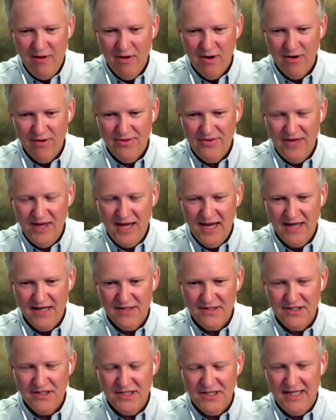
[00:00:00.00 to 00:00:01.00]
are
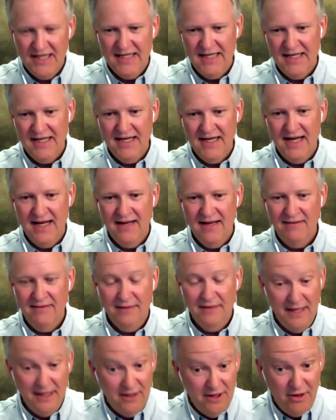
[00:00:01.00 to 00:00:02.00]
things in uh,
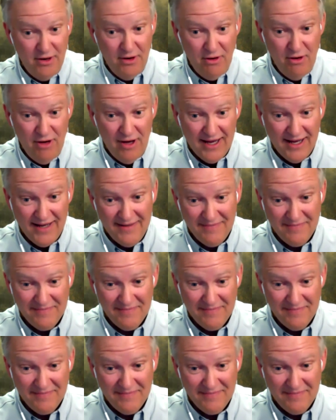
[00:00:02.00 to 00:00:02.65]
Illinois?